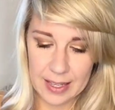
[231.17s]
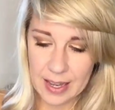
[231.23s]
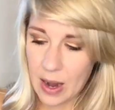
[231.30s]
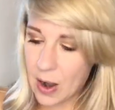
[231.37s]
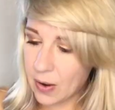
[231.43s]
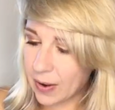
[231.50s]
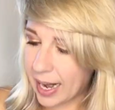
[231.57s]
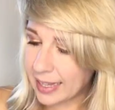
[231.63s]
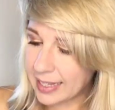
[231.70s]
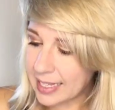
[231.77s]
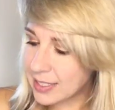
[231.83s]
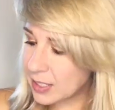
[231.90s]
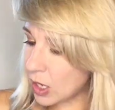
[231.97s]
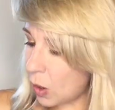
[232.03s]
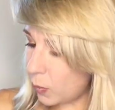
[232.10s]
All right,
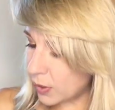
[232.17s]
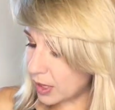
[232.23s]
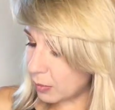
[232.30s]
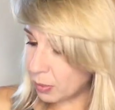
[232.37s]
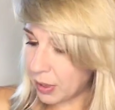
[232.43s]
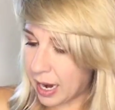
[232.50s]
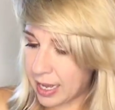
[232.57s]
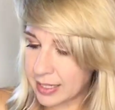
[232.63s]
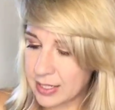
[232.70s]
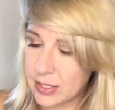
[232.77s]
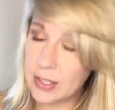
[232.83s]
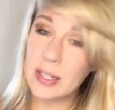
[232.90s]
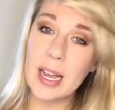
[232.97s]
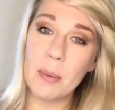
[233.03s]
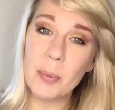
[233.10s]
let's go with the
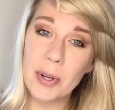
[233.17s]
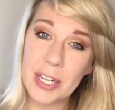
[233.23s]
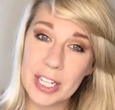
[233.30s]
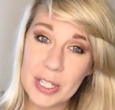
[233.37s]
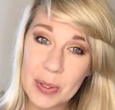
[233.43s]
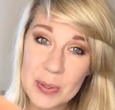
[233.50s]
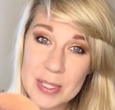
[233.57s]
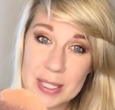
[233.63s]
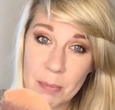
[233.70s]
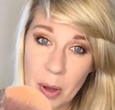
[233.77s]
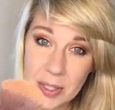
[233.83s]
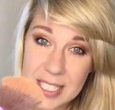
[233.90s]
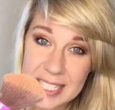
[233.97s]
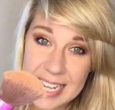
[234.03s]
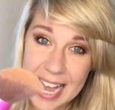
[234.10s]
bronzer, and we're going to use the
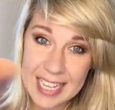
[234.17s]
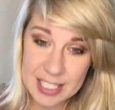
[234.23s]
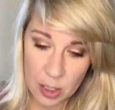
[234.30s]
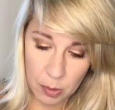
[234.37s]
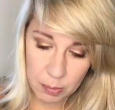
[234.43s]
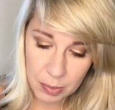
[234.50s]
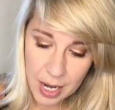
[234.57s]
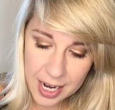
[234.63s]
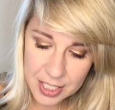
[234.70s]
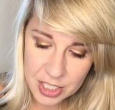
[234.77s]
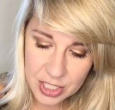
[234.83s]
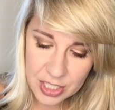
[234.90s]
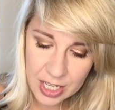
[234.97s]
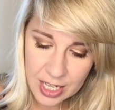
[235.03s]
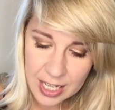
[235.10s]
multitasker
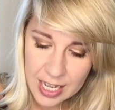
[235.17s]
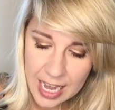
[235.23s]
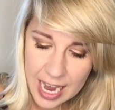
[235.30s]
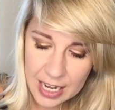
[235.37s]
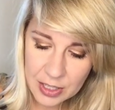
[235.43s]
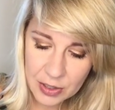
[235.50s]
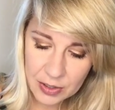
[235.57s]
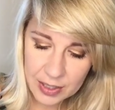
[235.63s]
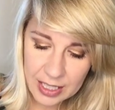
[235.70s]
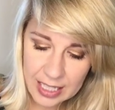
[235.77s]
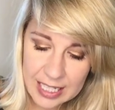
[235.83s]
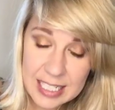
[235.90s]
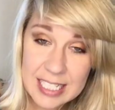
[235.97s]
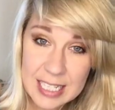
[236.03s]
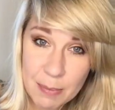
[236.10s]
brush, and you're going to
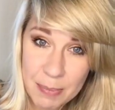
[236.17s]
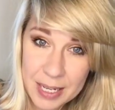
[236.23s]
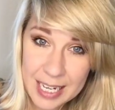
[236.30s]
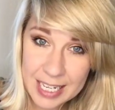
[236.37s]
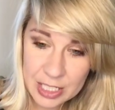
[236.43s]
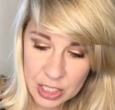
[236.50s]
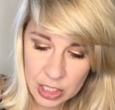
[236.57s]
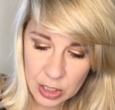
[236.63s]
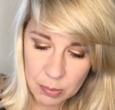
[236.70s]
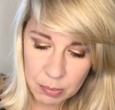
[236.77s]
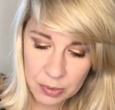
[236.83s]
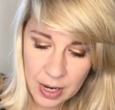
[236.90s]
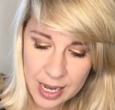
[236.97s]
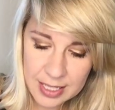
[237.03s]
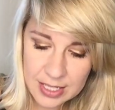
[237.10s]
dip it into your
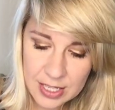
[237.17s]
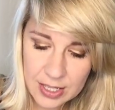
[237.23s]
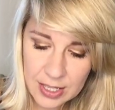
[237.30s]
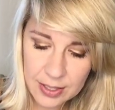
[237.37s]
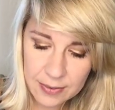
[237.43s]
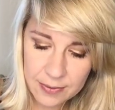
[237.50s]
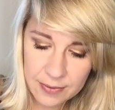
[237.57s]
bronzer